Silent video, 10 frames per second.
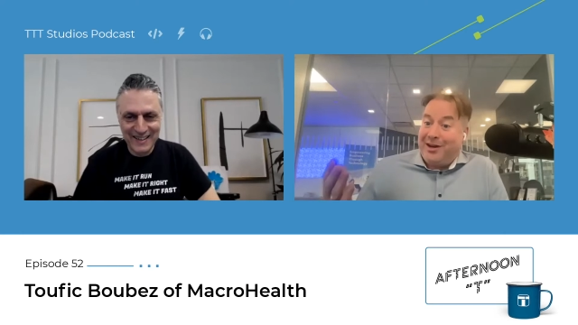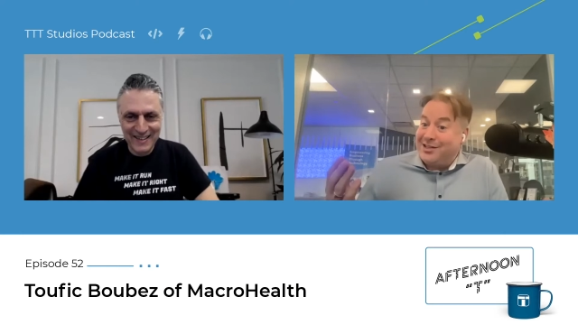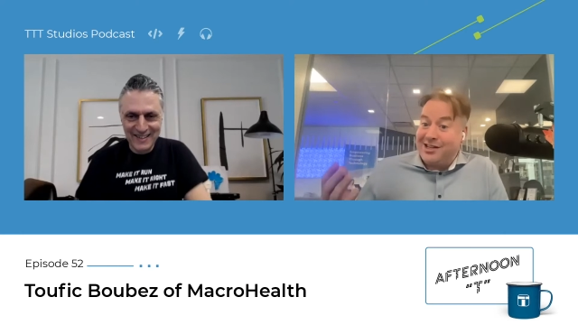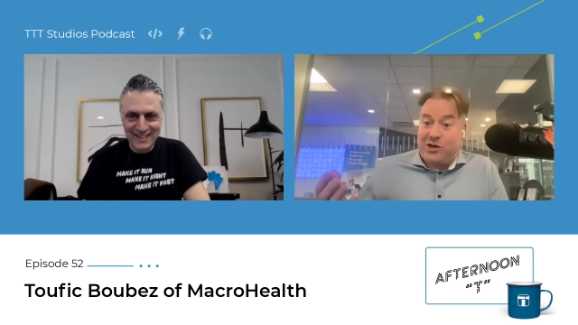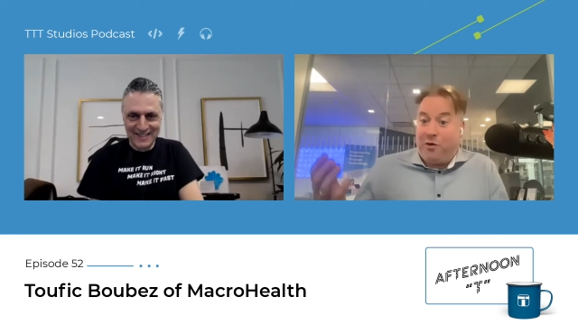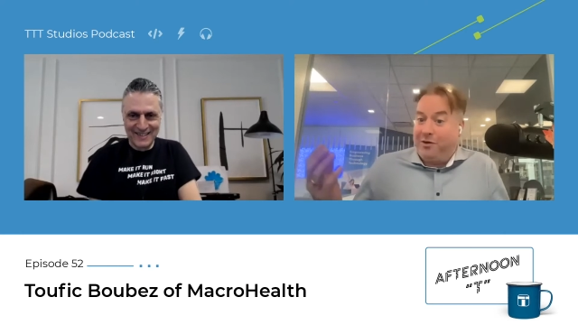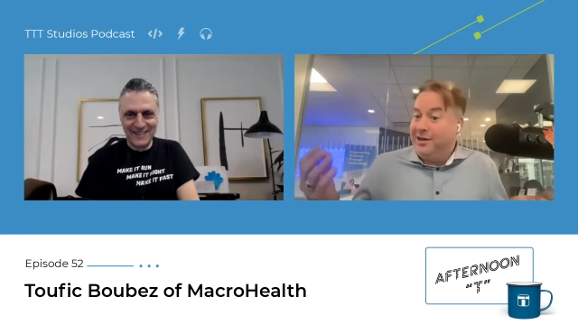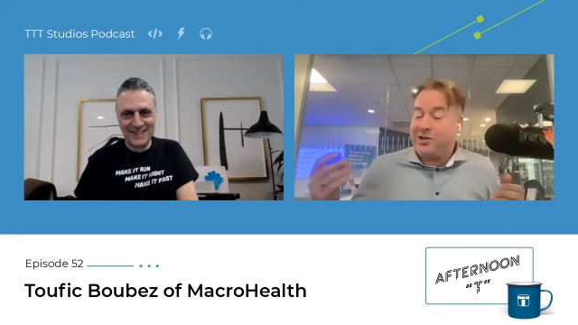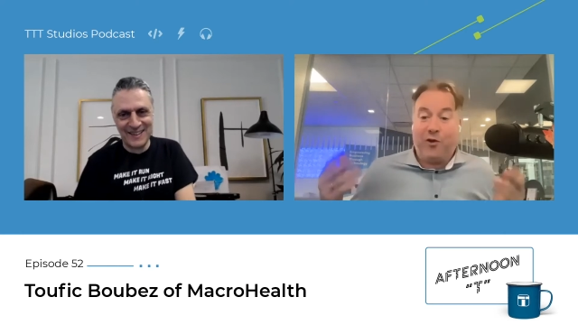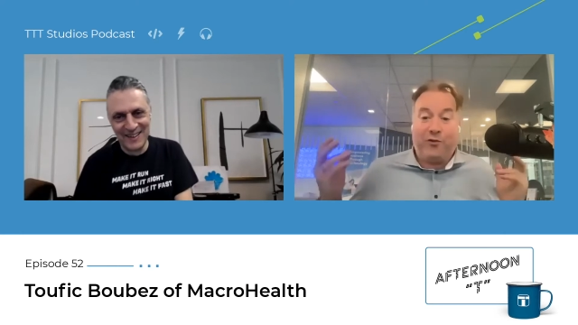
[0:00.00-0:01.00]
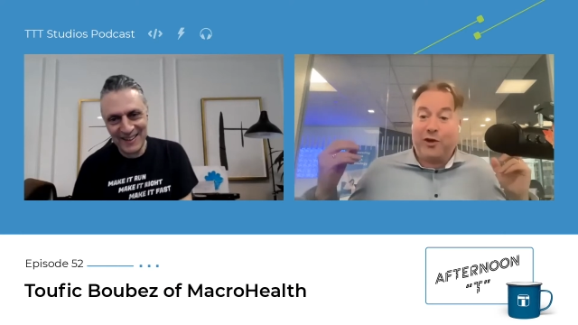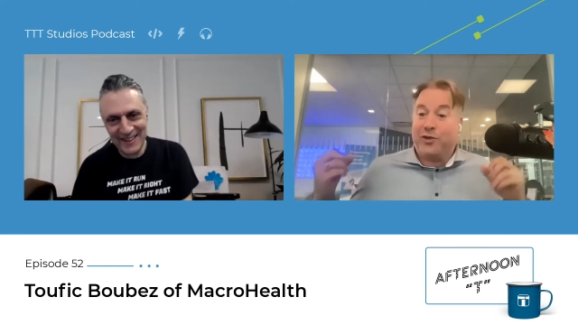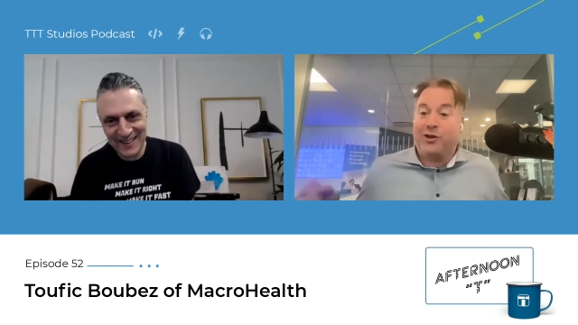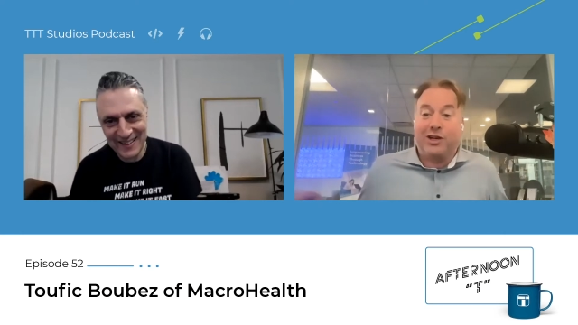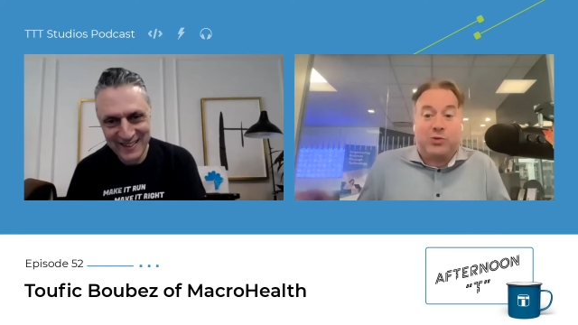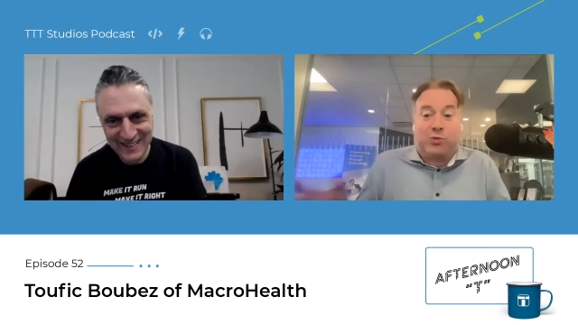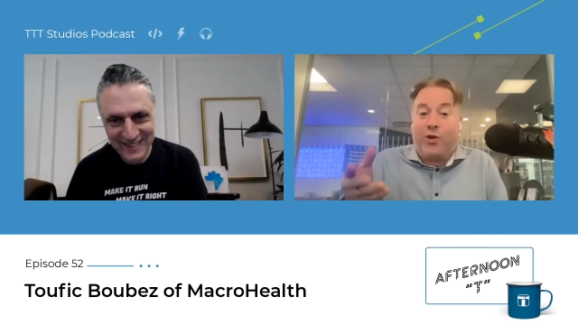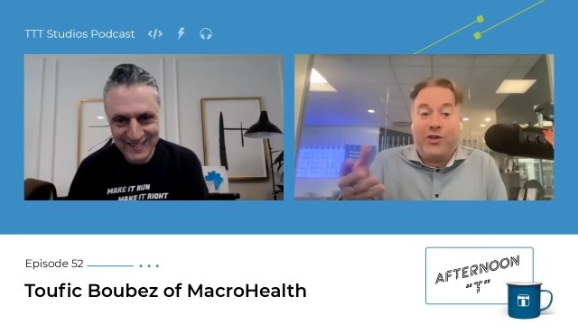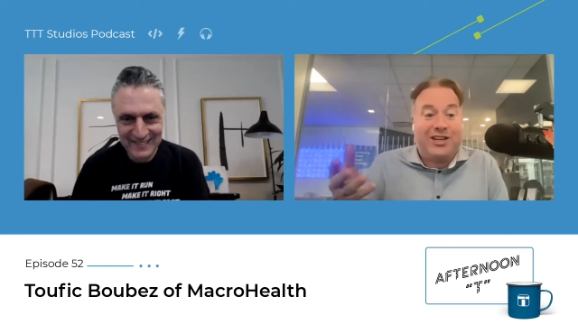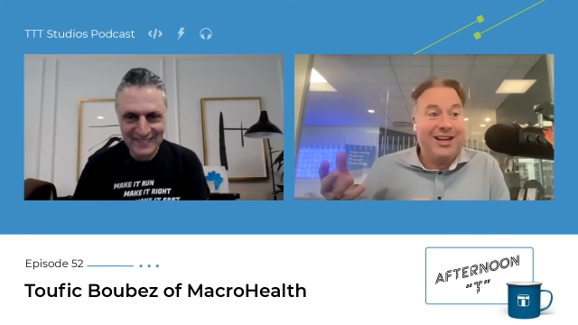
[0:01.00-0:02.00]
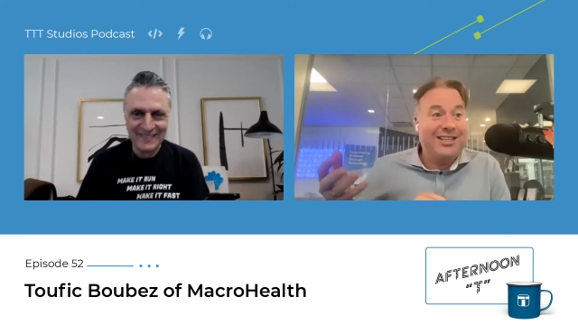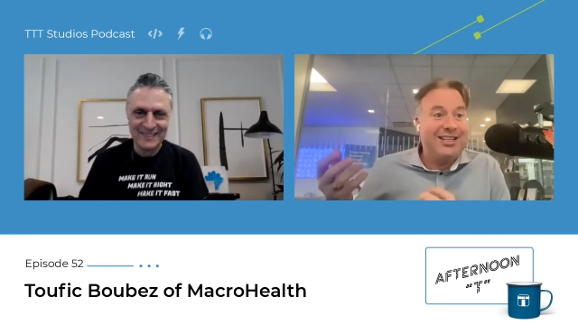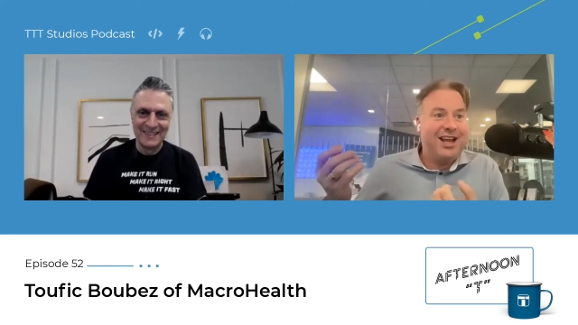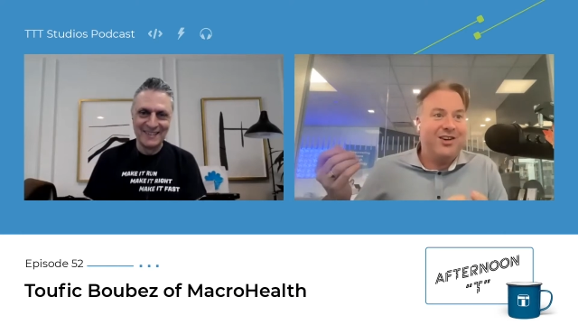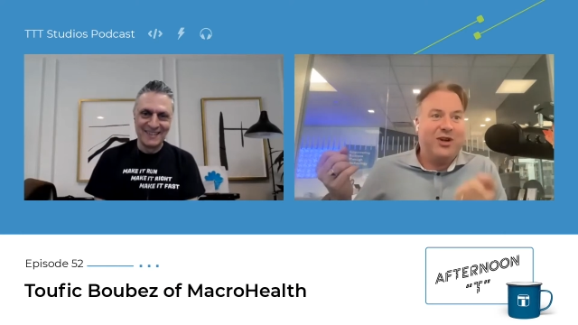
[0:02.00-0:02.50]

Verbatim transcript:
Speaker 1: Let's go. Let's go for a third. Let's roll the dice then. Okay,